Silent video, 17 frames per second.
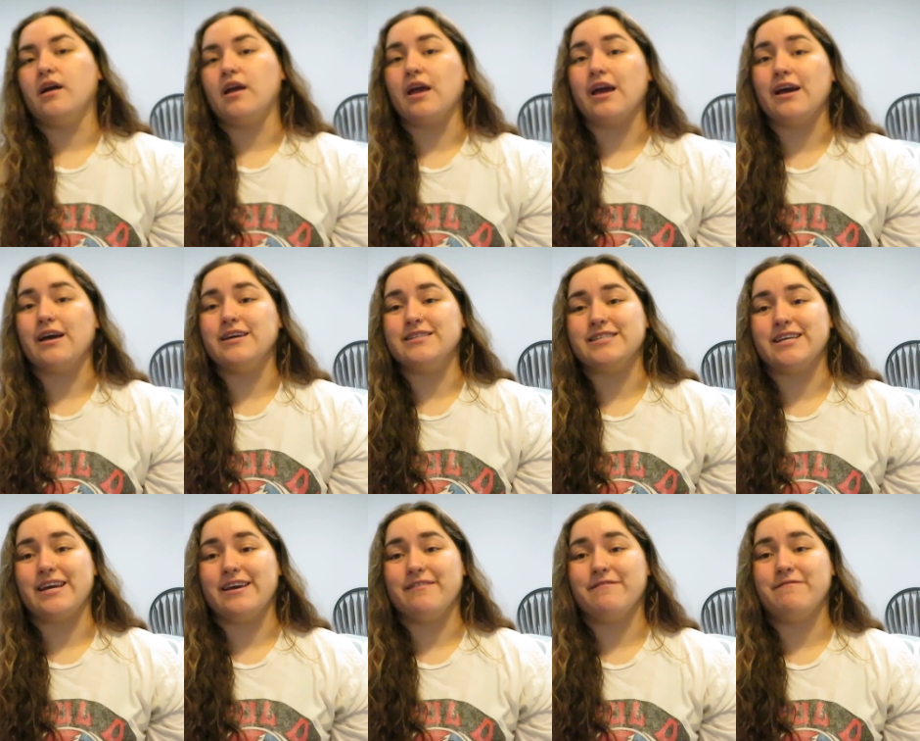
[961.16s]
And
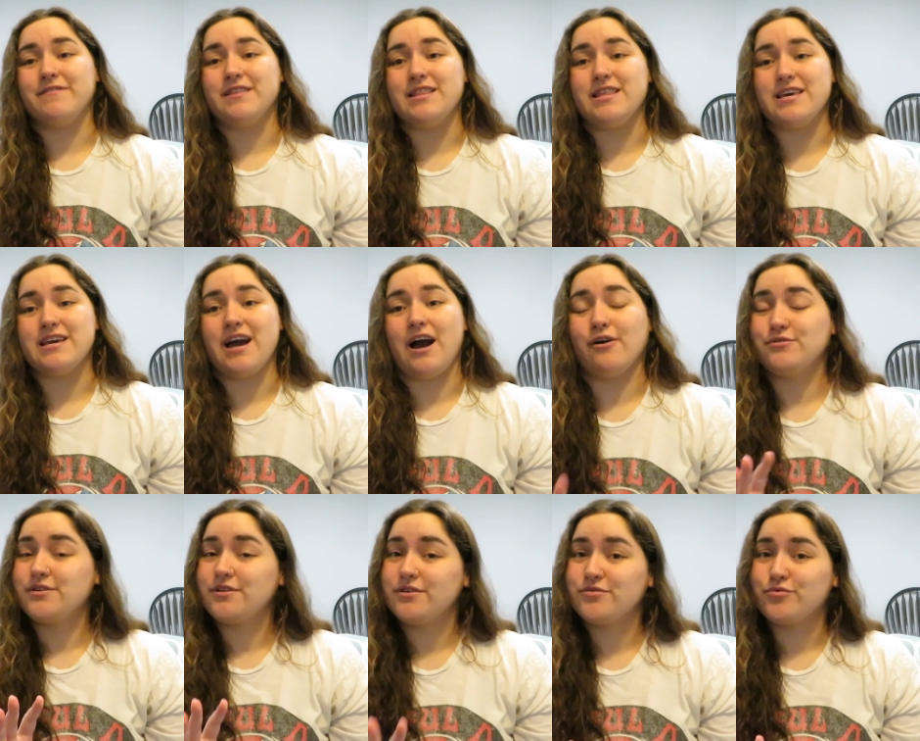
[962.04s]
if The
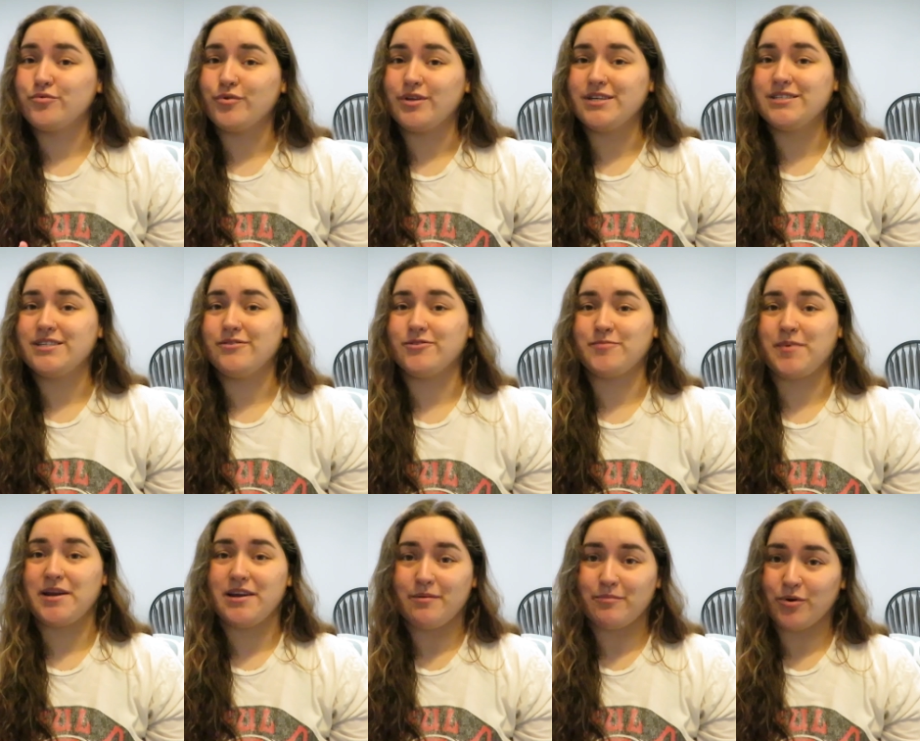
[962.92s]
House in the Cerulean Sea was
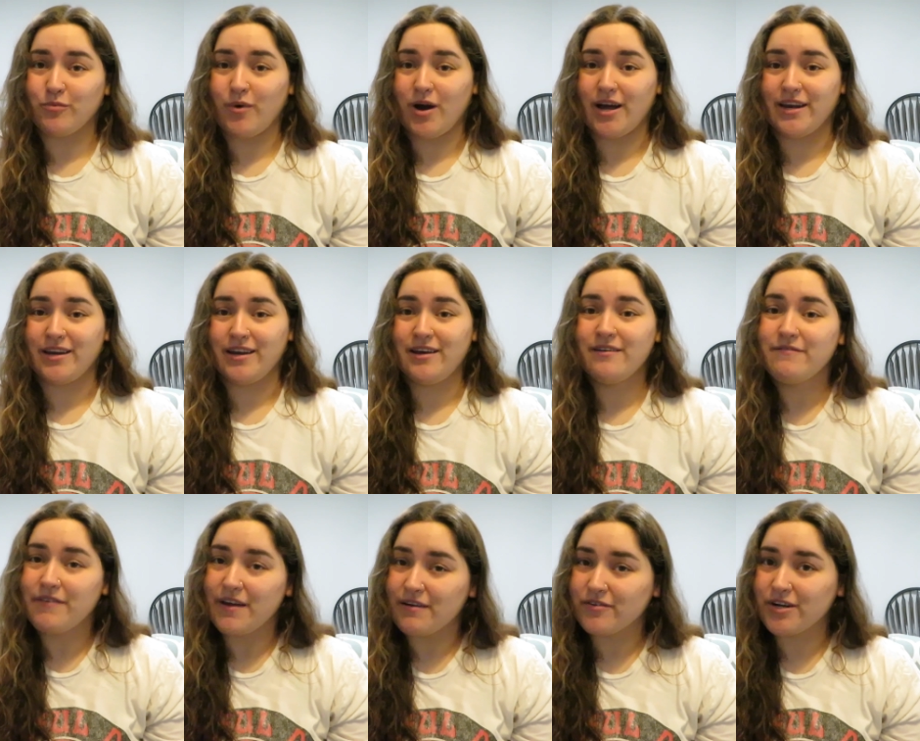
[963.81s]
my #1
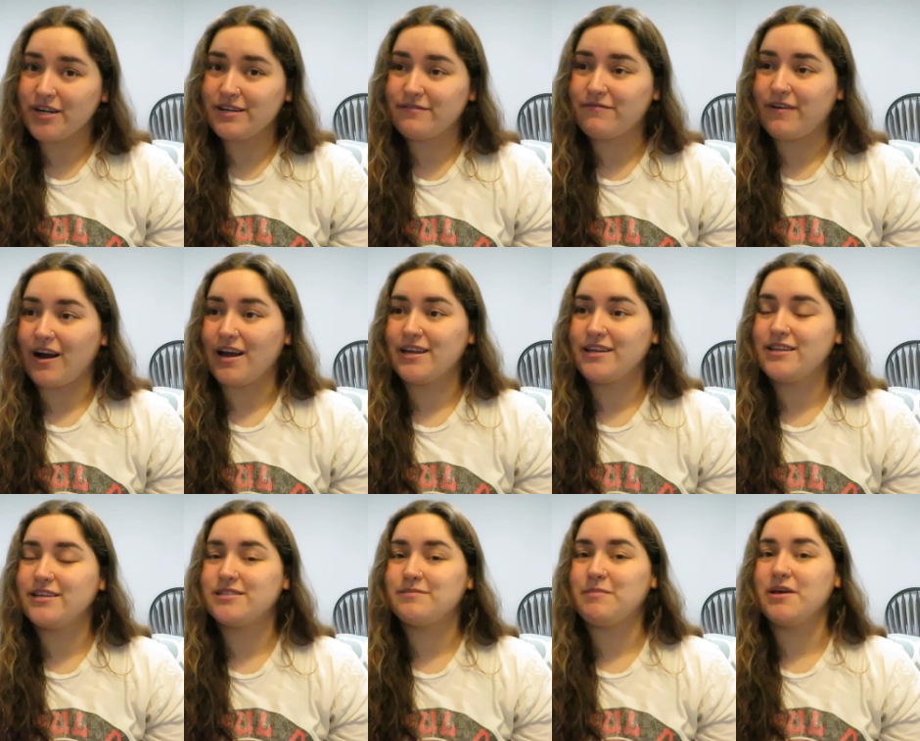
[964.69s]
favorite
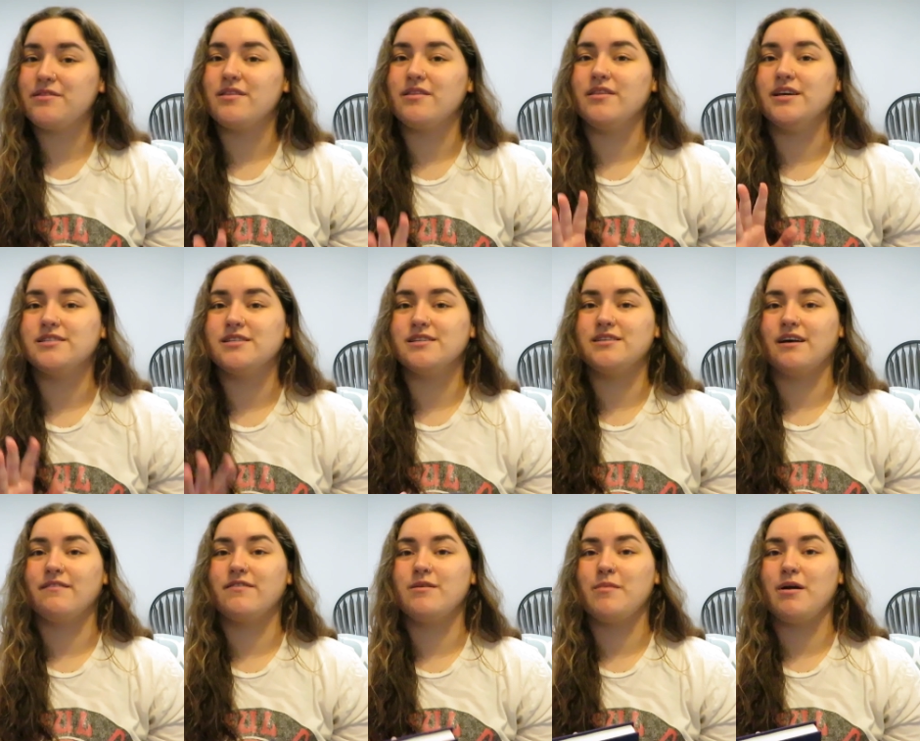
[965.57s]
find this month, this is
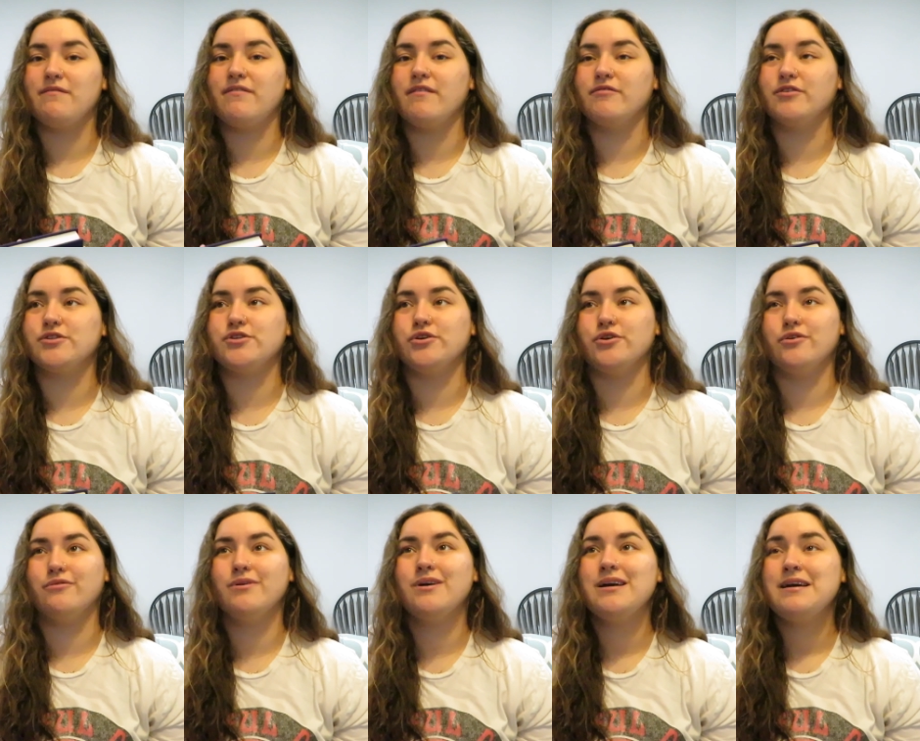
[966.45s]
definitely my favorite
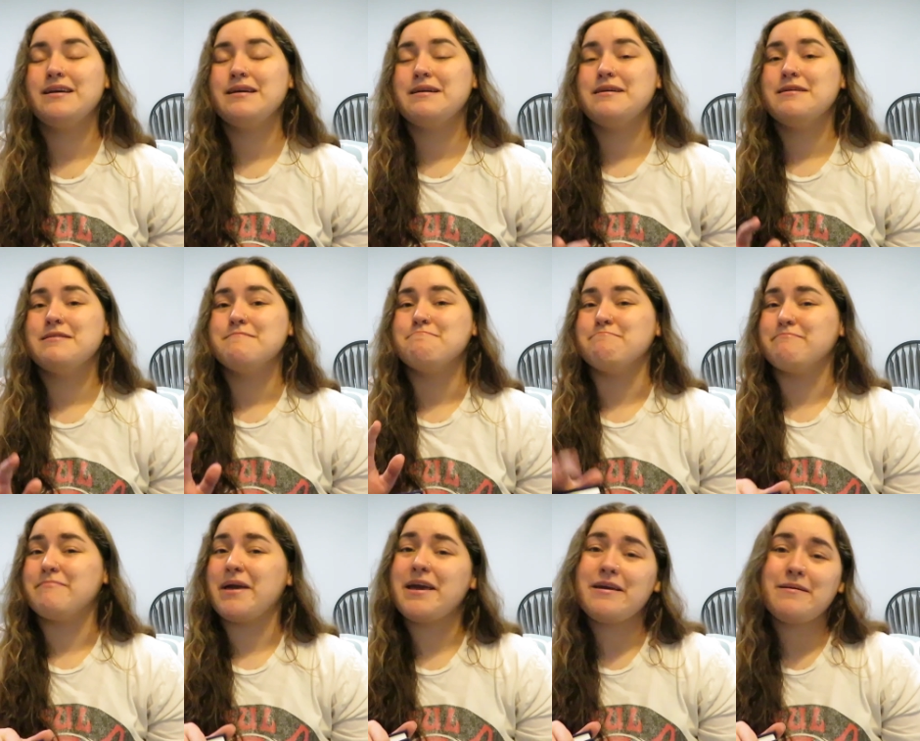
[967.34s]
too.
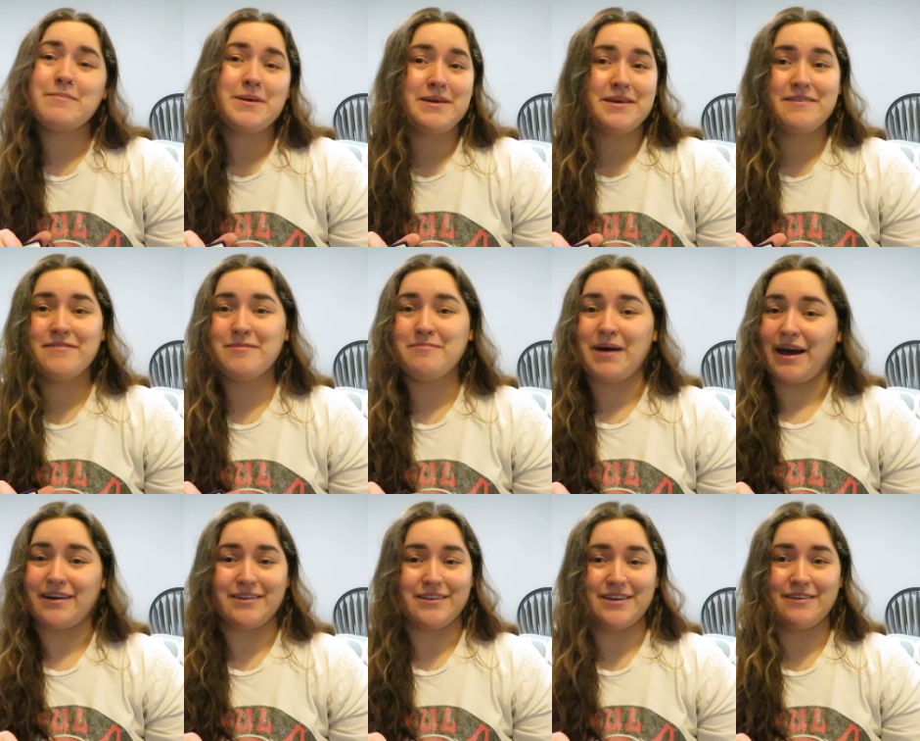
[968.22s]
Maybe even
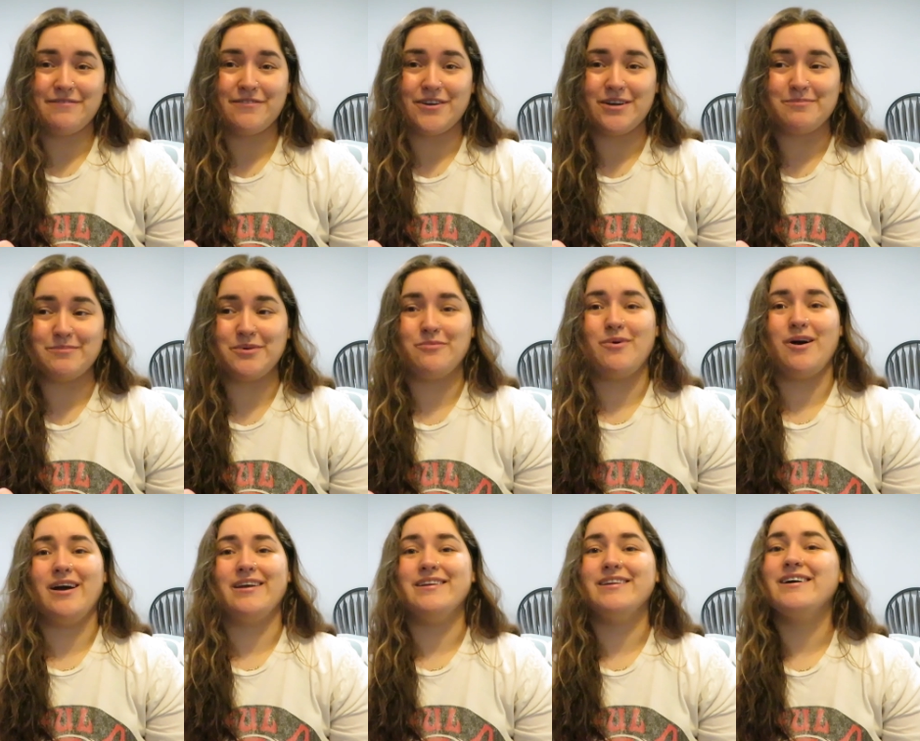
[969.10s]
battling for
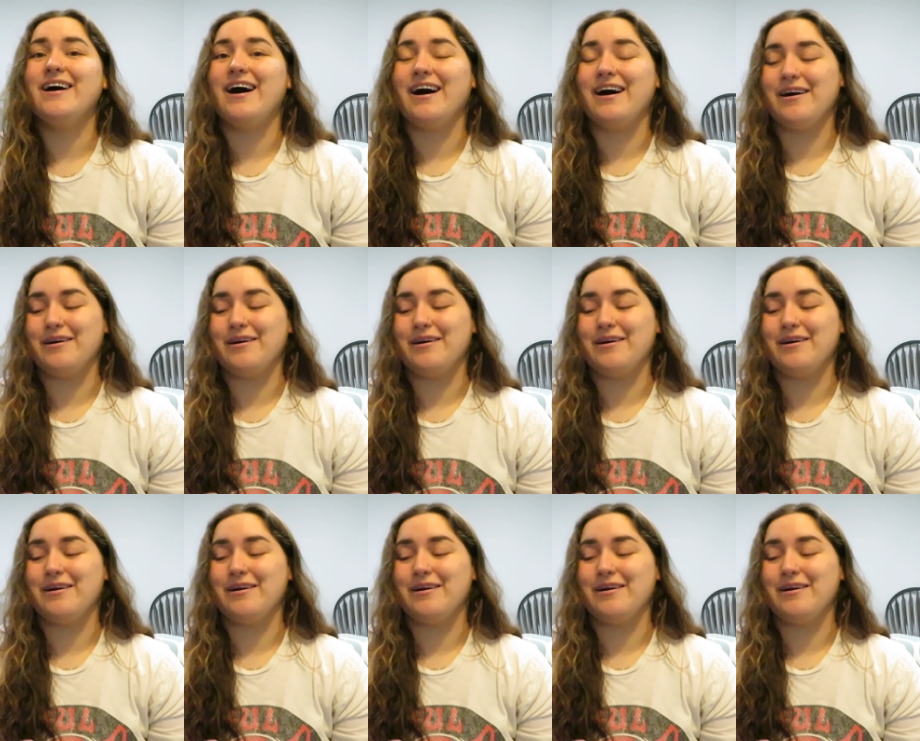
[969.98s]
#1.